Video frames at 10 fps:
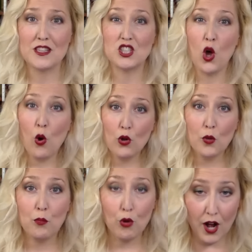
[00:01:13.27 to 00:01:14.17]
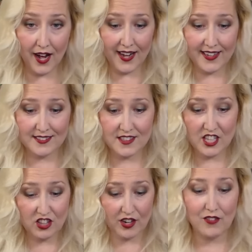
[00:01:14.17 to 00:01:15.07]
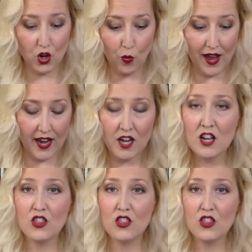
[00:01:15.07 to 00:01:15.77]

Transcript: with a total prize that they're giving away.